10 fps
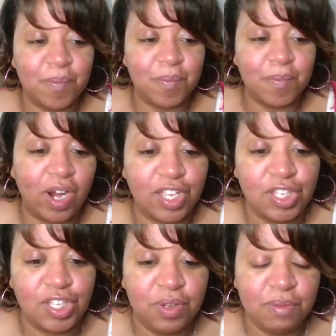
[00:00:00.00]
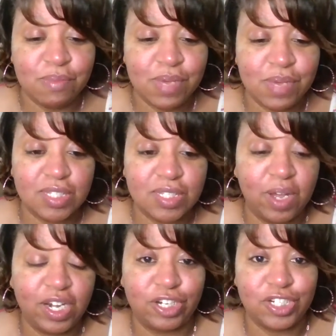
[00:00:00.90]
where you you meet someone
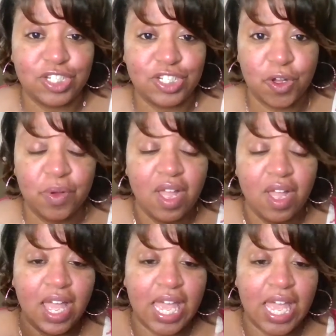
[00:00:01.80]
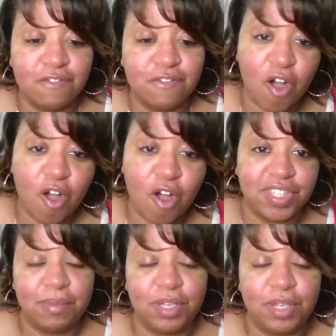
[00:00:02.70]
and you're so involved with them
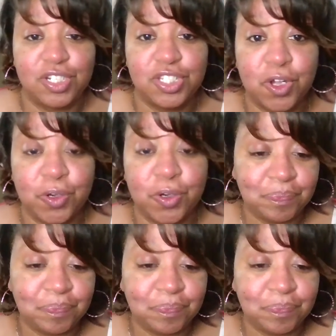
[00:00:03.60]
and you're so